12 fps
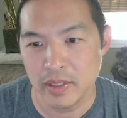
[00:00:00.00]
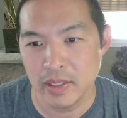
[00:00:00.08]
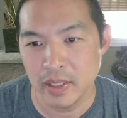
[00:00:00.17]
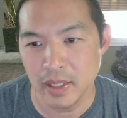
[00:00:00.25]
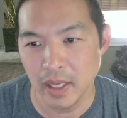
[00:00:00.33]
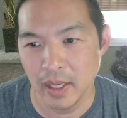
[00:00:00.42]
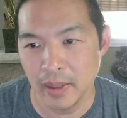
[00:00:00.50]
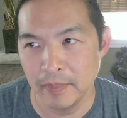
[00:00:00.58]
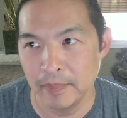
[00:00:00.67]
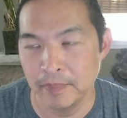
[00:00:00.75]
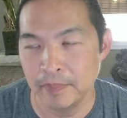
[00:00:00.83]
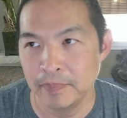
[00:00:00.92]

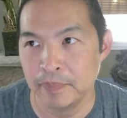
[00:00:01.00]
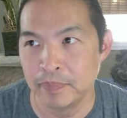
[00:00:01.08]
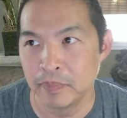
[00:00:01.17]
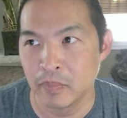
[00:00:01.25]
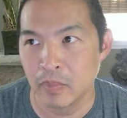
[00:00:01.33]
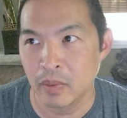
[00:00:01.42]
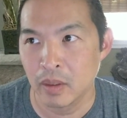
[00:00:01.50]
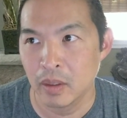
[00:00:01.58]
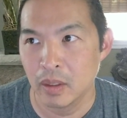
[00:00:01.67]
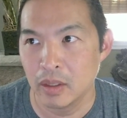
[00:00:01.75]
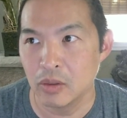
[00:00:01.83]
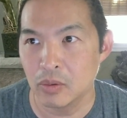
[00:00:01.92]
the
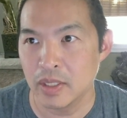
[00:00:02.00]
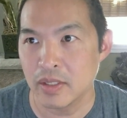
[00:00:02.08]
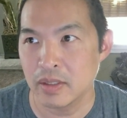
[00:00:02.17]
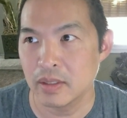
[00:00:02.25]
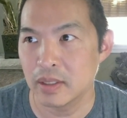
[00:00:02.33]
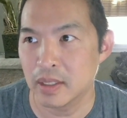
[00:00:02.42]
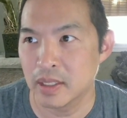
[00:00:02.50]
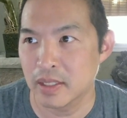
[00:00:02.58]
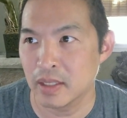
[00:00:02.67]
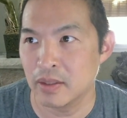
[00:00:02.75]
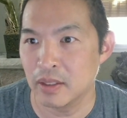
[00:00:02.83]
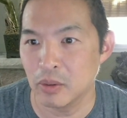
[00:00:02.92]
because
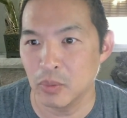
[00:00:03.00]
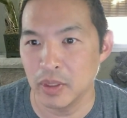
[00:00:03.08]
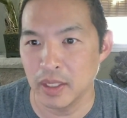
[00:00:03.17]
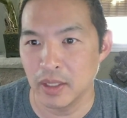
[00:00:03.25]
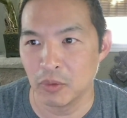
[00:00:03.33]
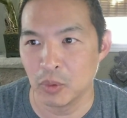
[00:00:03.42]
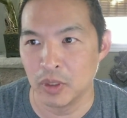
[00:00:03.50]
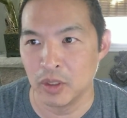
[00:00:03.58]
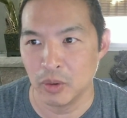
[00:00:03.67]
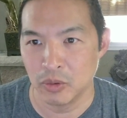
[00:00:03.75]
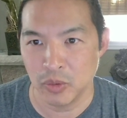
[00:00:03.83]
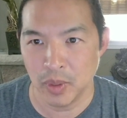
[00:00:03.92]
I think the one that everyone
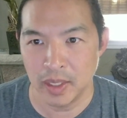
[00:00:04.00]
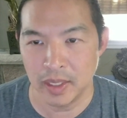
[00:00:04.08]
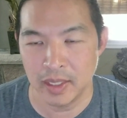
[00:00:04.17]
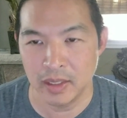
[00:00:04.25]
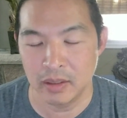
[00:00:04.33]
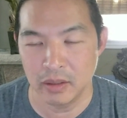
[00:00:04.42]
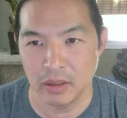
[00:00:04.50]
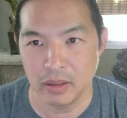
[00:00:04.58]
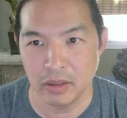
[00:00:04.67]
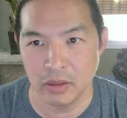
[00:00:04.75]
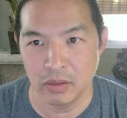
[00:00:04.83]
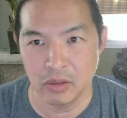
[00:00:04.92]
knows, right? Like
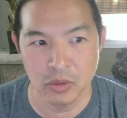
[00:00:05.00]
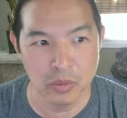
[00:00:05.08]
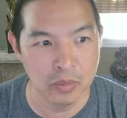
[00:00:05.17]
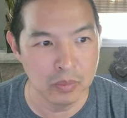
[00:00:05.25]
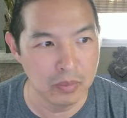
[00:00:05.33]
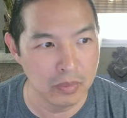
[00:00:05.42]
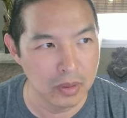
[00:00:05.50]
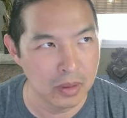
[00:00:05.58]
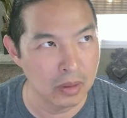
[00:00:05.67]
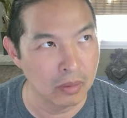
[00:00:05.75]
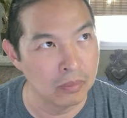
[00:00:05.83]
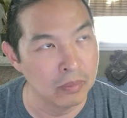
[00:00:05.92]
you
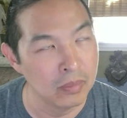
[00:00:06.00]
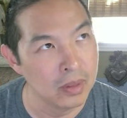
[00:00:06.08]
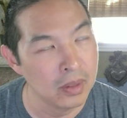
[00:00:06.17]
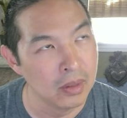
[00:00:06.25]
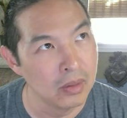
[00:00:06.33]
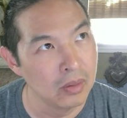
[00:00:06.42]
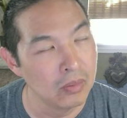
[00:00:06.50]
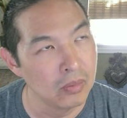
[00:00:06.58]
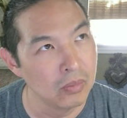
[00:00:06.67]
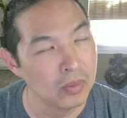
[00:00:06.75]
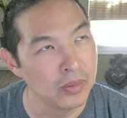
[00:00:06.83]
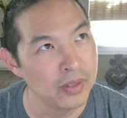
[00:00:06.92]

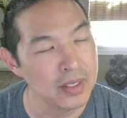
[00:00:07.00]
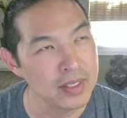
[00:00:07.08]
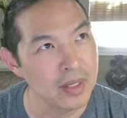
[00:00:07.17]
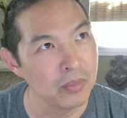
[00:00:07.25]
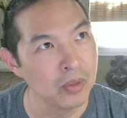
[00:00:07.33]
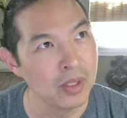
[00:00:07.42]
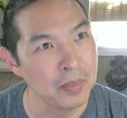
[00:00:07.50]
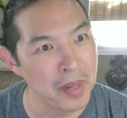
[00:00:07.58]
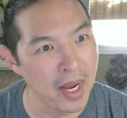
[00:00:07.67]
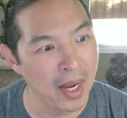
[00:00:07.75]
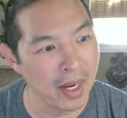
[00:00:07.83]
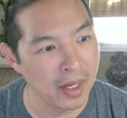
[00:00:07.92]
when things get really
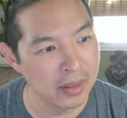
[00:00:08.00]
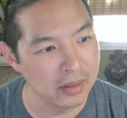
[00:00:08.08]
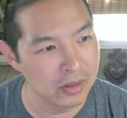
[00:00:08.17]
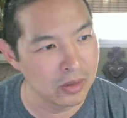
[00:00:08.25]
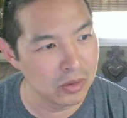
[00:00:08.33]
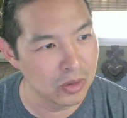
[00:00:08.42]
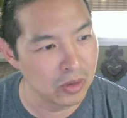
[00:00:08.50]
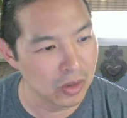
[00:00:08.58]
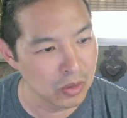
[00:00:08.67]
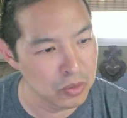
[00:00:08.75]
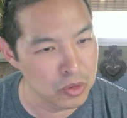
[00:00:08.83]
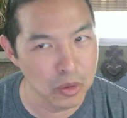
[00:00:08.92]
bad, you could
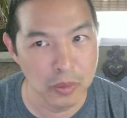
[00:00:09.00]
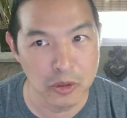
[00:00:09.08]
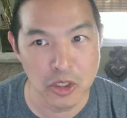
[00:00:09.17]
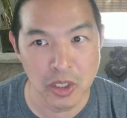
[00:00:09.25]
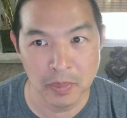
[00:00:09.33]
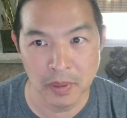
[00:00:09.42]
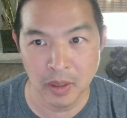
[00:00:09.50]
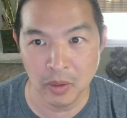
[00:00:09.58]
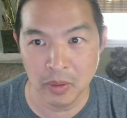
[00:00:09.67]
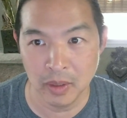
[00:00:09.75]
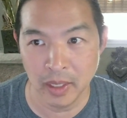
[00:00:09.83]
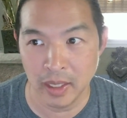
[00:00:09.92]
go super cheap and go
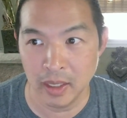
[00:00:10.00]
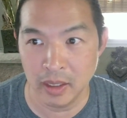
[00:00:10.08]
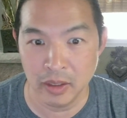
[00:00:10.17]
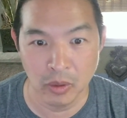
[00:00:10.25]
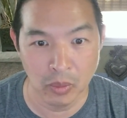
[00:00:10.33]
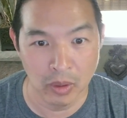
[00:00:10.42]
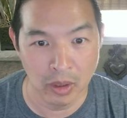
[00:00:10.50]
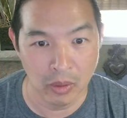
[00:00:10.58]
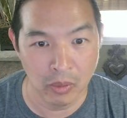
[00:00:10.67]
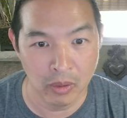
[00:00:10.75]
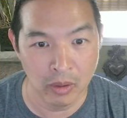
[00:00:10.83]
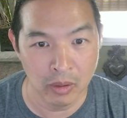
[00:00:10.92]
to like a canola
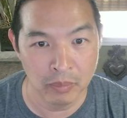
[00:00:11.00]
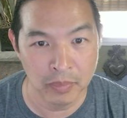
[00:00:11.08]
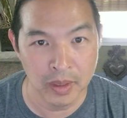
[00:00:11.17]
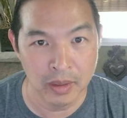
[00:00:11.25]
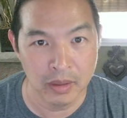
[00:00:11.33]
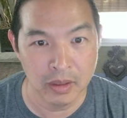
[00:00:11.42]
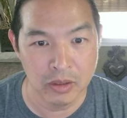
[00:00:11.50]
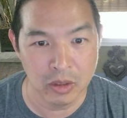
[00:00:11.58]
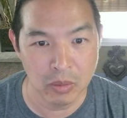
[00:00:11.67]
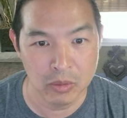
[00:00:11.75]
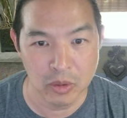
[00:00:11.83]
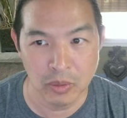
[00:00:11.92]
oil, but you
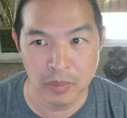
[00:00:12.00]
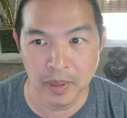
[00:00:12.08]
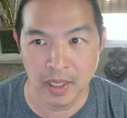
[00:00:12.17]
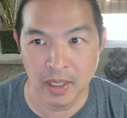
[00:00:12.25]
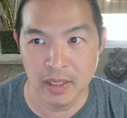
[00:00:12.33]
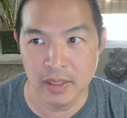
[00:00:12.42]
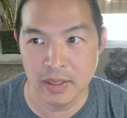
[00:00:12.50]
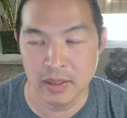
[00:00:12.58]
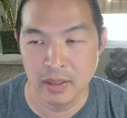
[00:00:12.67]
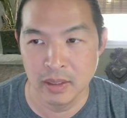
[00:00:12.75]
don't do it because